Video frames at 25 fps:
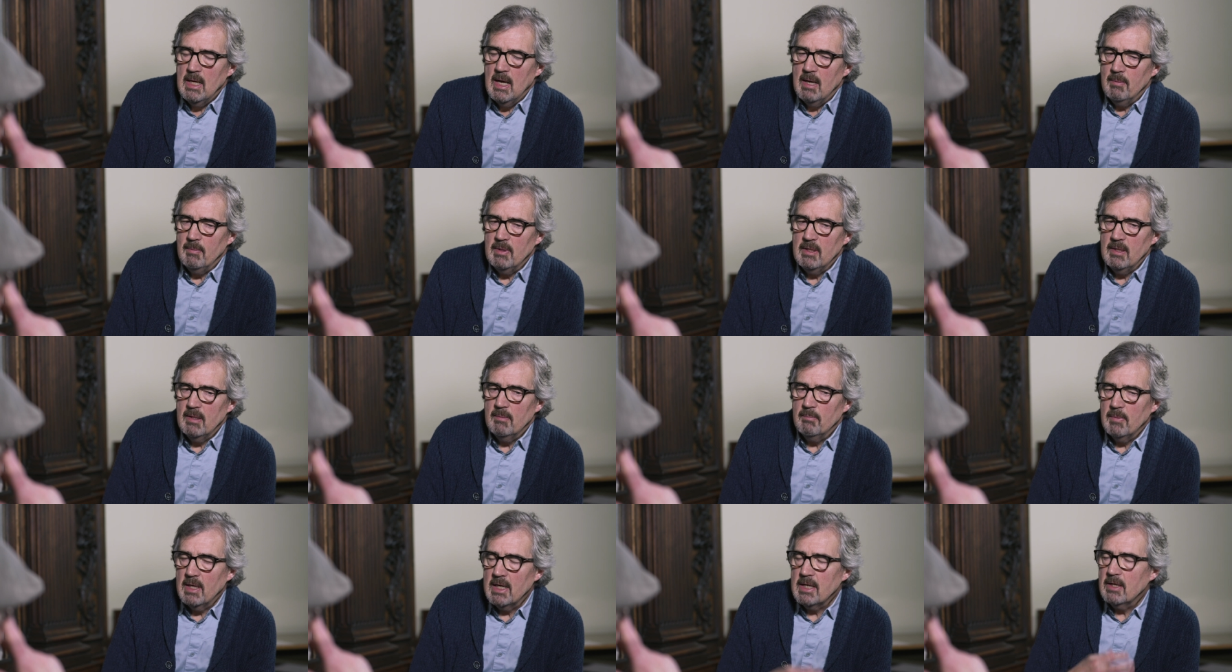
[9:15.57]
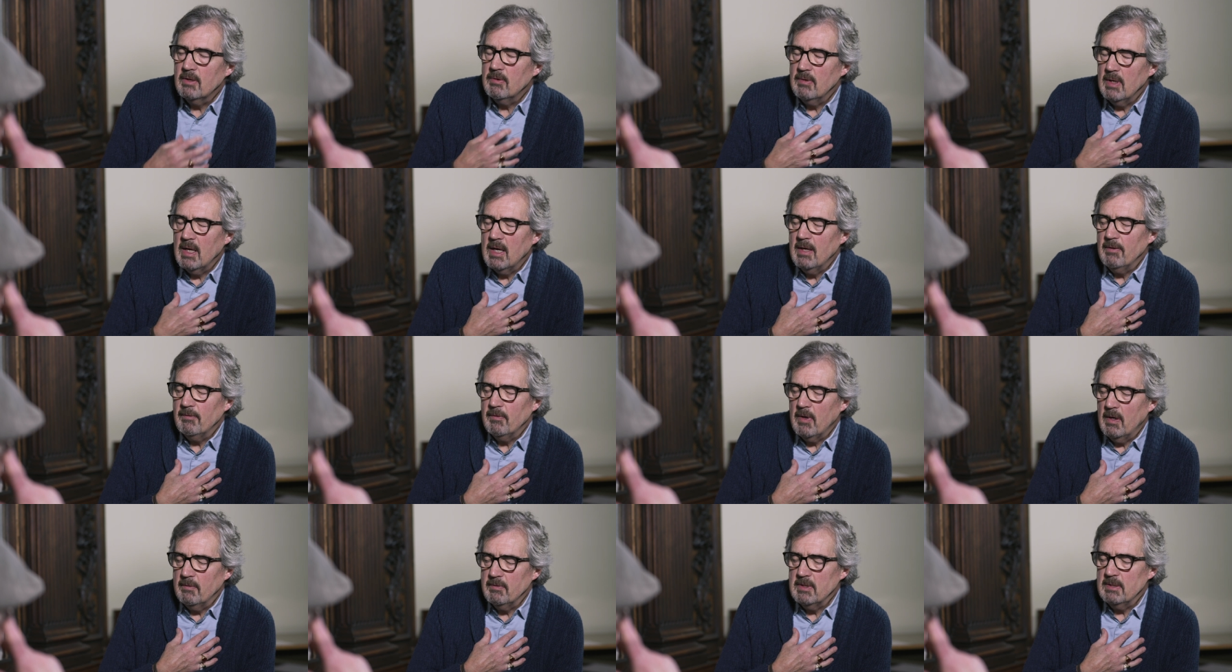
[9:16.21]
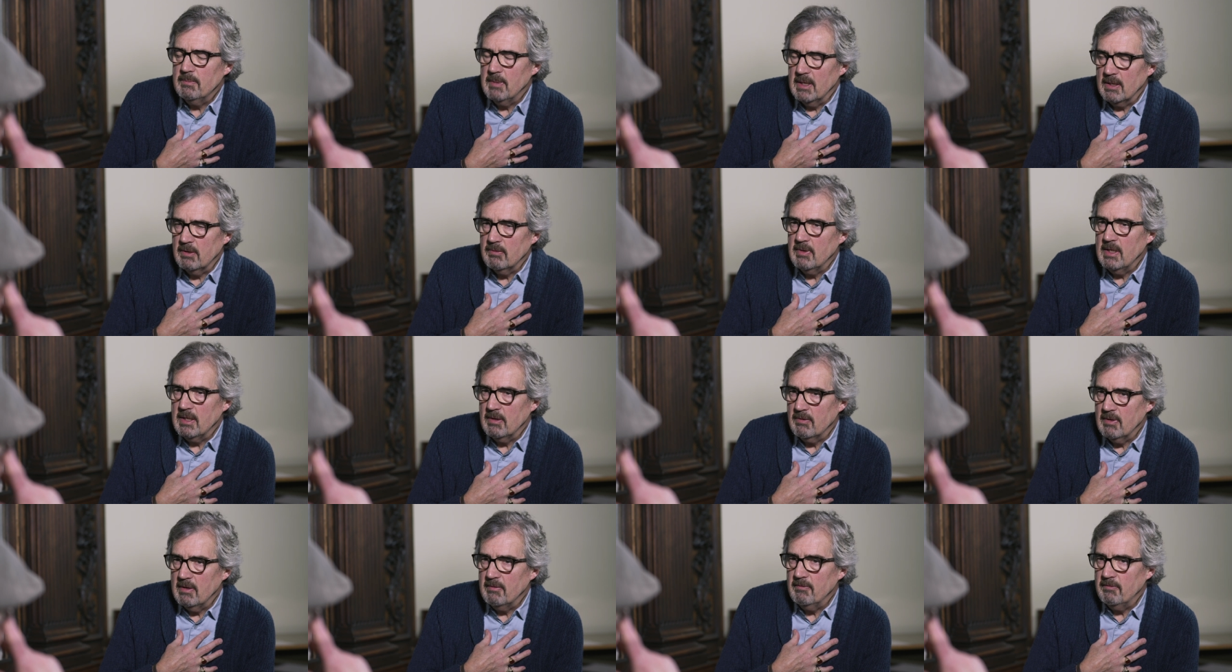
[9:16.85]
I mean, it, my obviously my
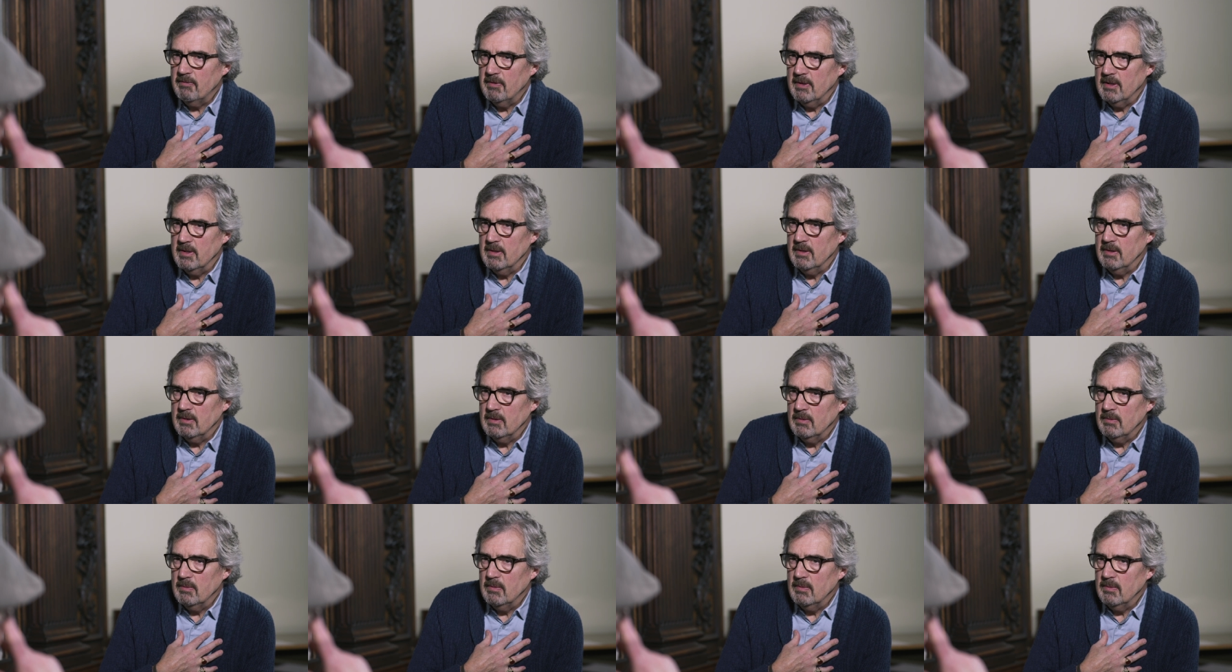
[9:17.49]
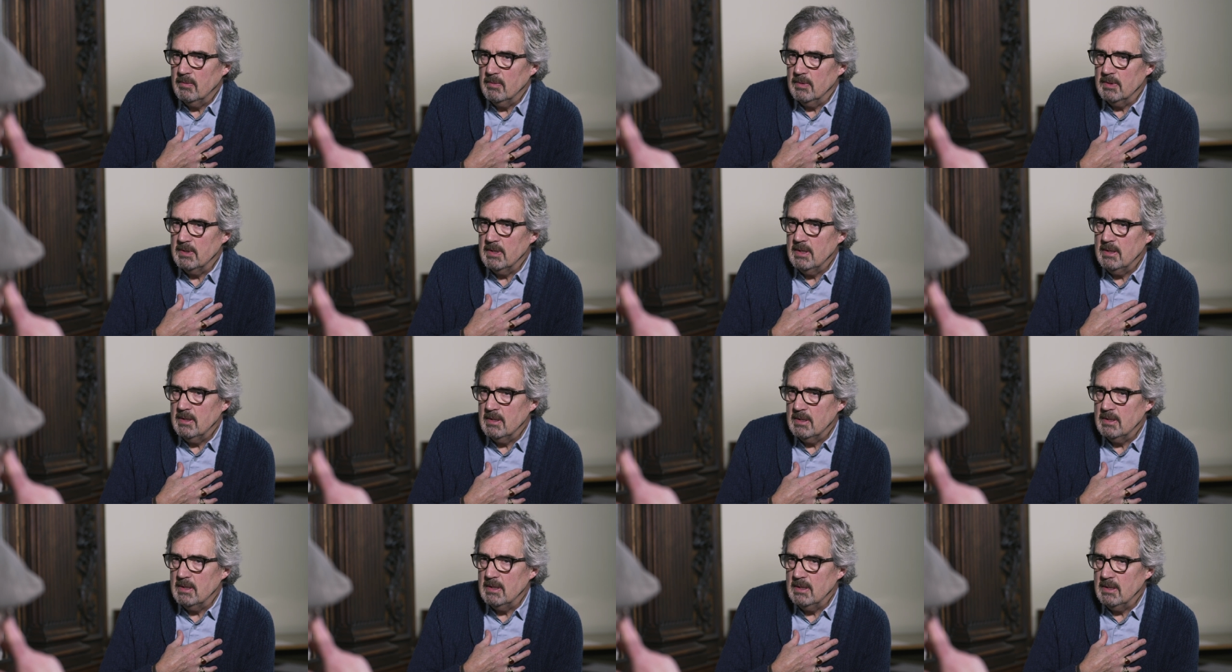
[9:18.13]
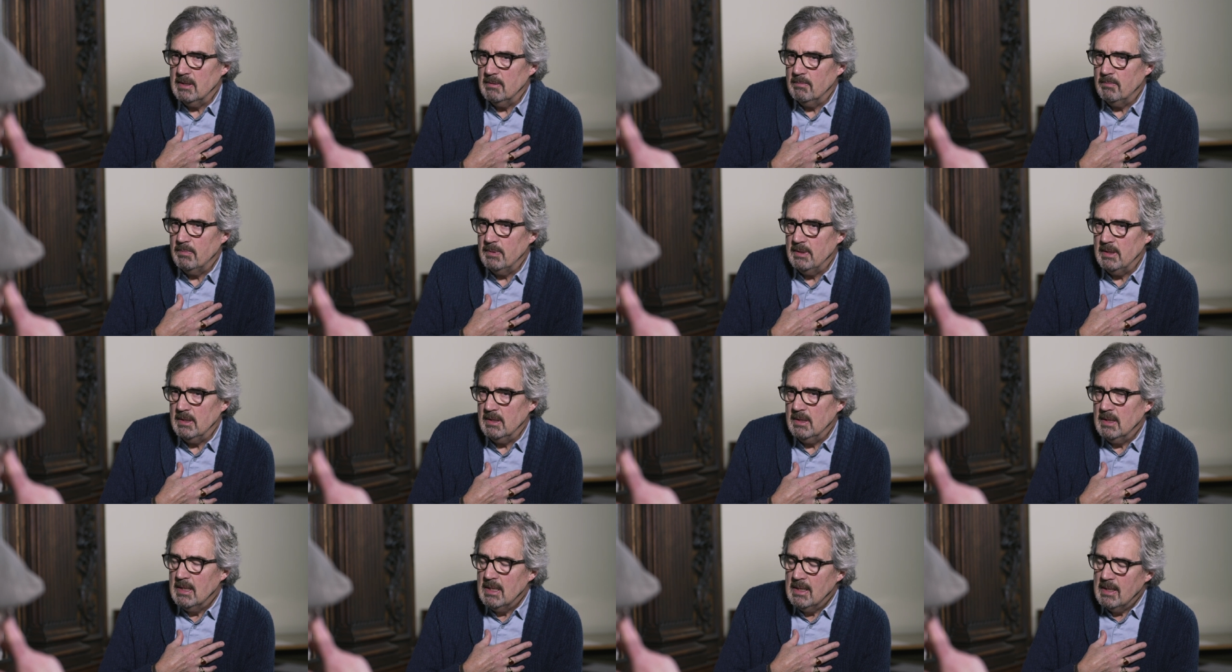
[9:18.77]
great grandfather was in the
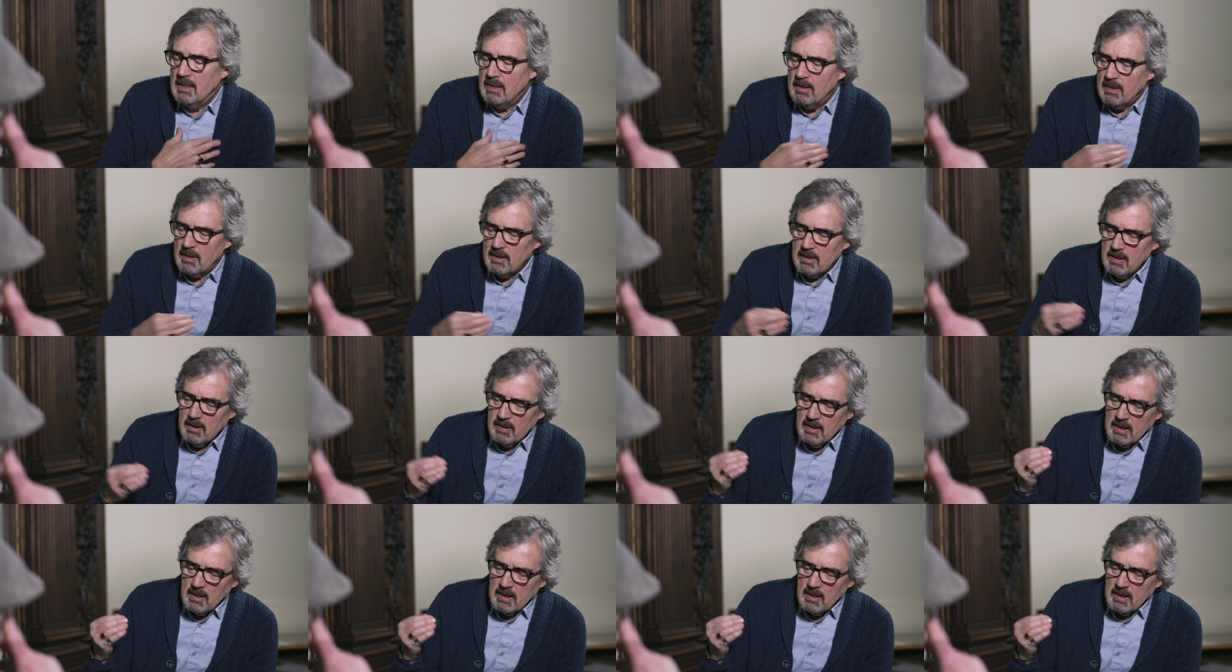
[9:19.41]
DMP. Yeah.